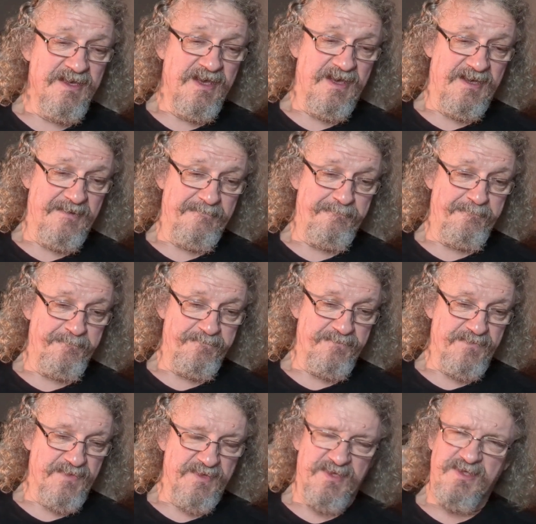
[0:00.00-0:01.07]
Um,
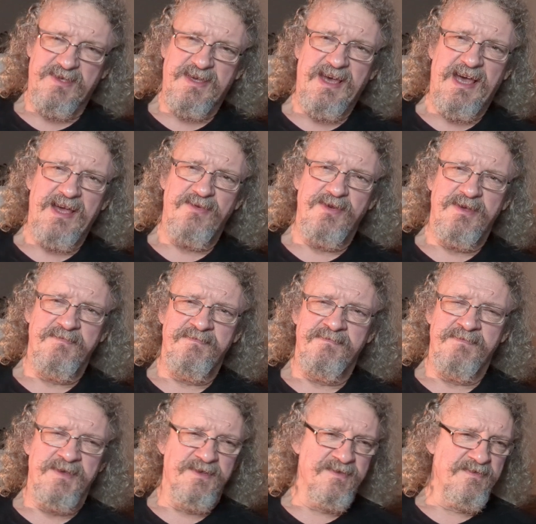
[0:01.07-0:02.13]

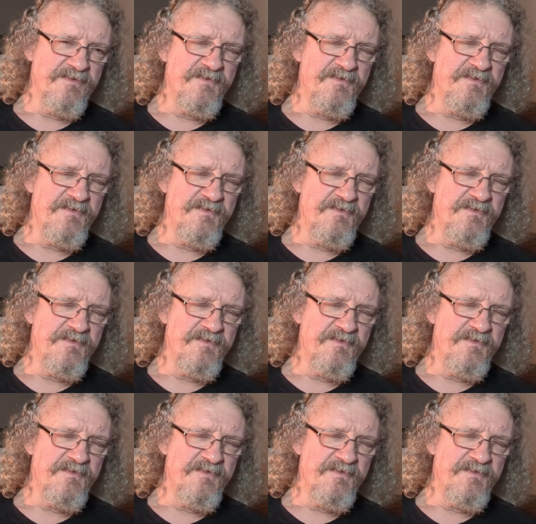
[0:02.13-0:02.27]
Skyrim and